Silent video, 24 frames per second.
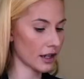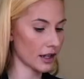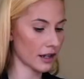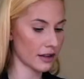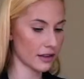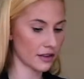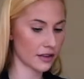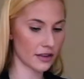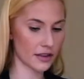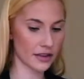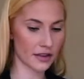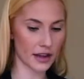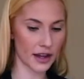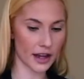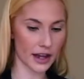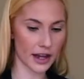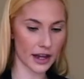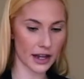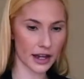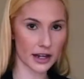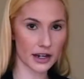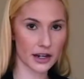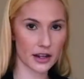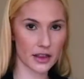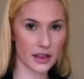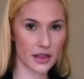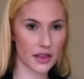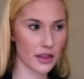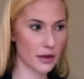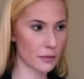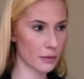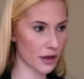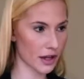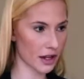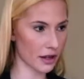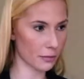Inside
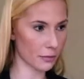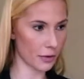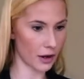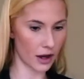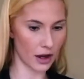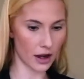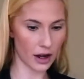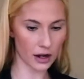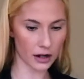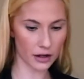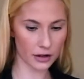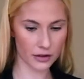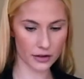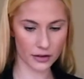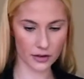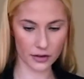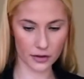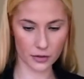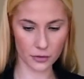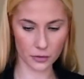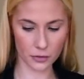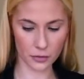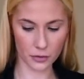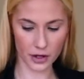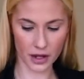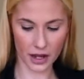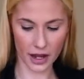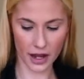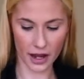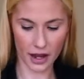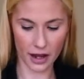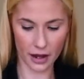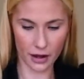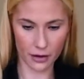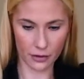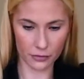the big box, we
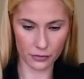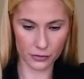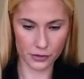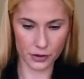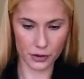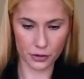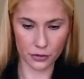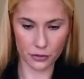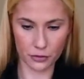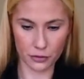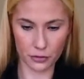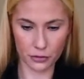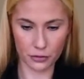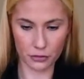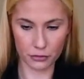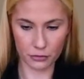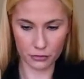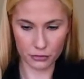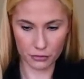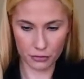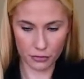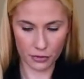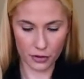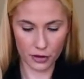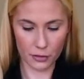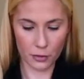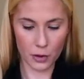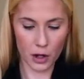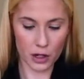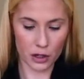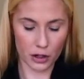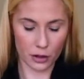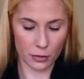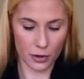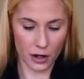have two smaller